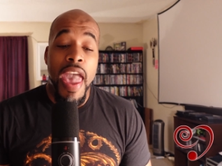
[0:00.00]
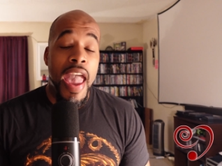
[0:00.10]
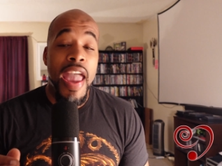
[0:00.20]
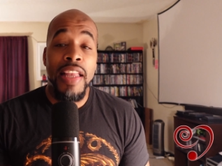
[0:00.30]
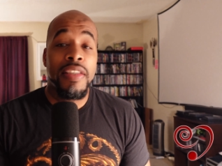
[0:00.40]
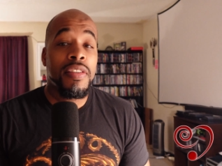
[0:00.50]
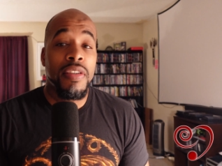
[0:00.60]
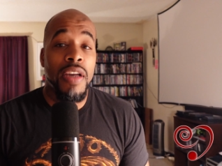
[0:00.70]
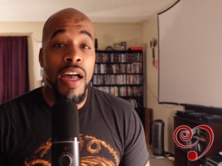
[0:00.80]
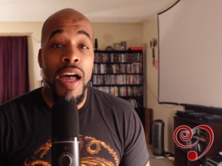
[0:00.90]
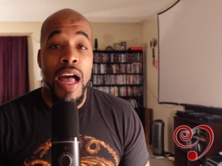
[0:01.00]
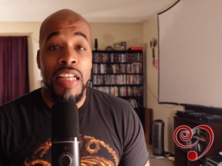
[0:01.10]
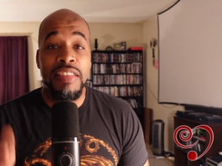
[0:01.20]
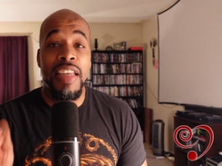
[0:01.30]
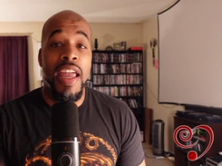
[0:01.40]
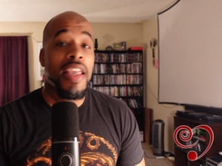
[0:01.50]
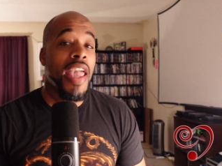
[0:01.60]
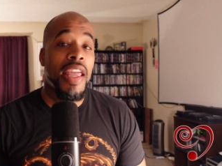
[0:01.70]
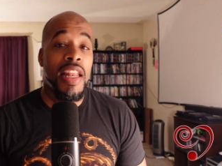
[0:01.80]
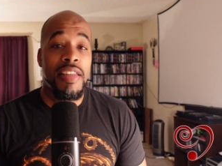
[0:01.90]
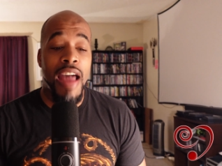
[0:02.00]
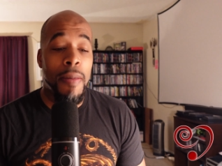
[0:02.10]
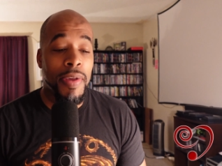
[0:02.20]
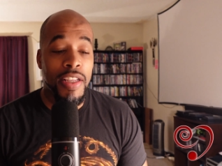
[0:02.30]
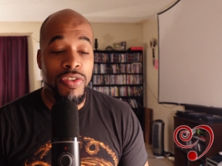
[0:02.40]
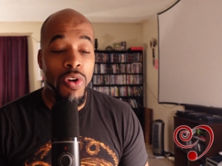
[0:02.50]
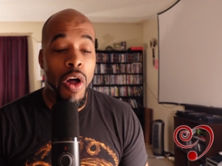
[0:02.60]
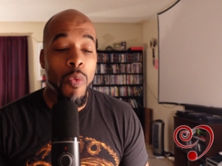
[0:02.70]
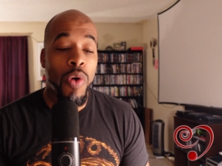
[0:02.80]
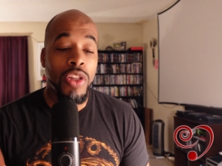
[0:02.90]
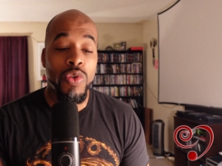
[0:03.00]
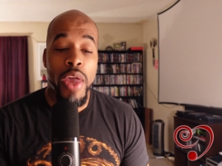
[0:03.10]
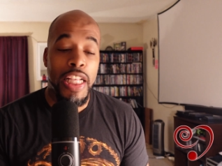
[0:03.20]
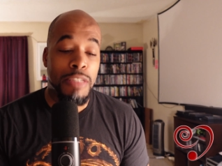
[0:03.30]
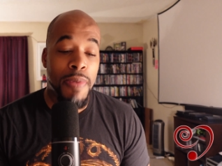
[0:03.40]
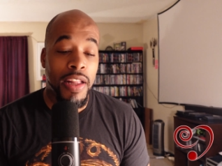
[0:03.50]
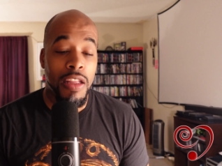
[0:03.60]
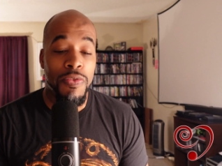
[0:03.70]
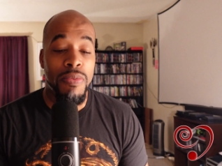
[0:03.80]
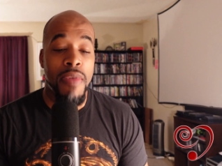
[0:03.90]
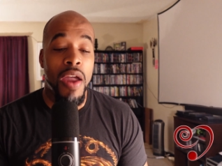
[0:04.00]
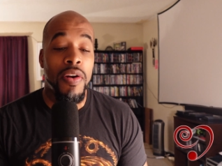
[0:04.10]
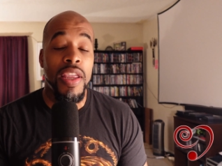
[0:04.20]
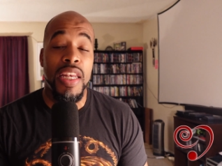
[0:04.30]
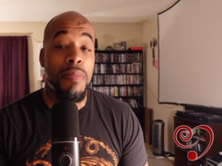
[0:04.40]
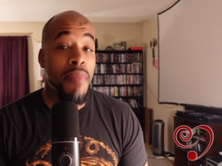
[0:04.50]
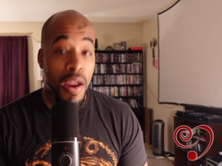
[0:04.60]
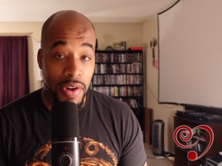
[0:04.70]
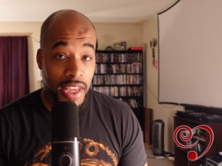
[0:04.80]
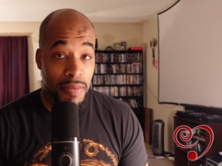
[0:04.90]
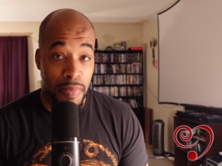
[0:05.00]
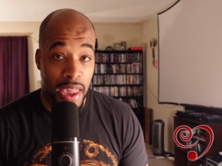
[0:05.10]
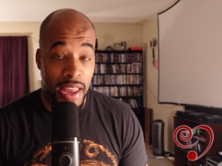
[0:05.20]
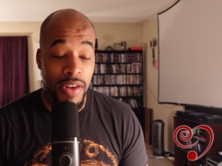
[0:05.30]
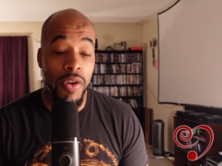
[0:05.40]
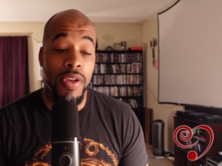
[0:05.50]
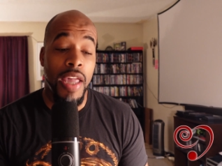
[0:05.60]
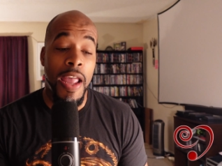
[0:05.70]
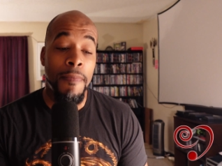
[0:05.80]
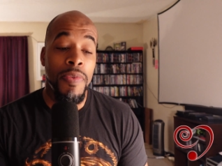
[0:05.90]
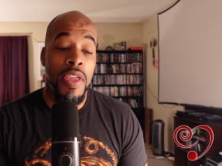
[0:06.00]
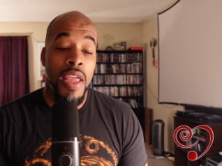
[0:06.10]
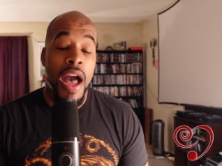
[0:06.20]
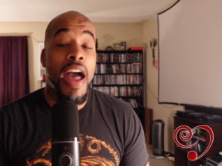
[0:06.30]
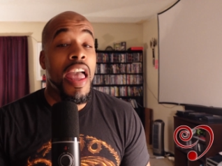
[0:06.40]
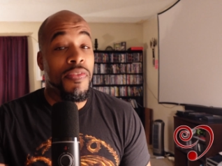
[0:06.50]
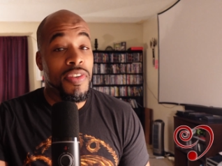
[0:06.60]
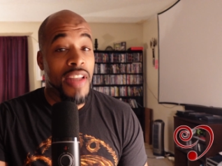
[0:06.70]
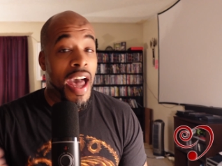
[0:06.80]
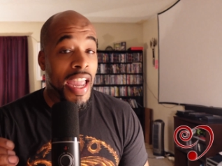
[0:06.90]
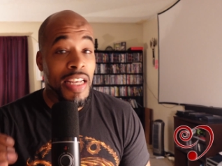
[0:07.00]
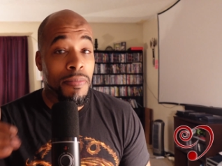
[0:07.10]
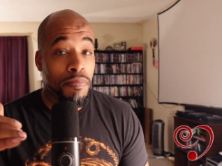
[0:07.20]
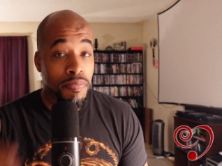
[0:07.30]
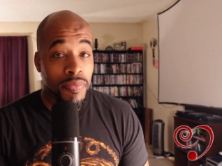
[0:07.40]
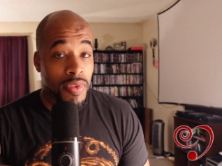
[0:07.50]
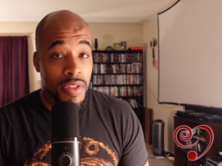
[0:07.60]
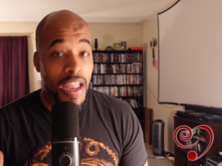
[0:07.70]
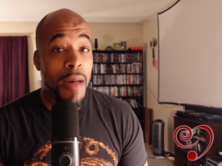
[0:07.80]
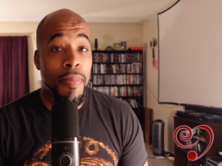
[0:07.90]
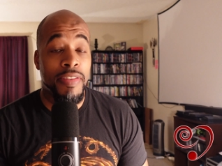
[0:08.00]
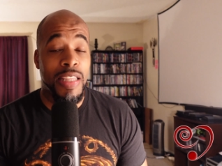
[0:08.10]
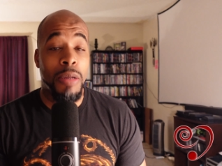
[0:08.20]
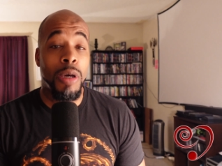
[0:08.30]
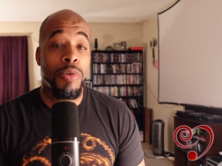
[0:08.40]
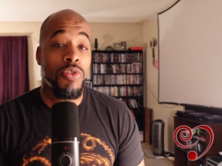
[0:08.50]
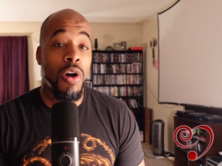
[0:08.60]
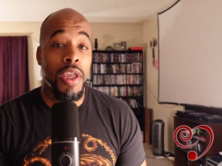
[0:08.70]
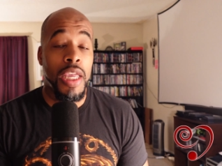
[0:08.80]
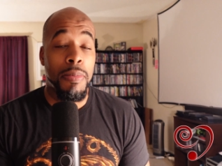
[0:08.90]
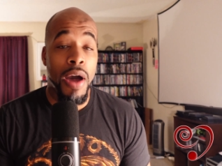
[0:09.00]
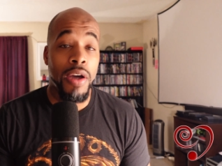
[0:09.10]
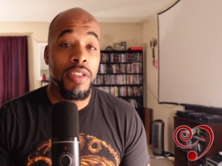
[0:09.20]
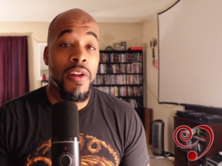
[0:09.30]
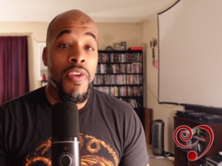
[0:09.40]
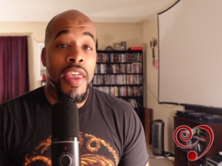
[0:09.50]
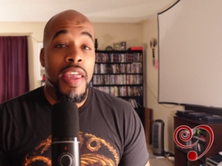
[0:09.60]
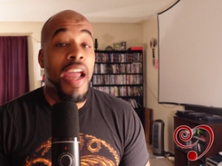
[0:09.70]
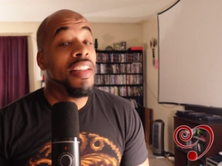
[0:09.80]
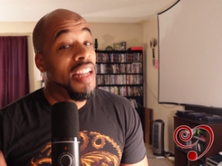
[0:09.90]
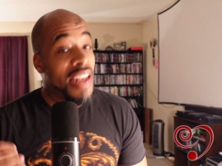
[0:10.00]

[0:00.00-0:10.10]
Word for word: And uh, I say again, the topic is called What to Expect If You Marry an American Man, okay? I have nine topics that I'm going to be talking about. And the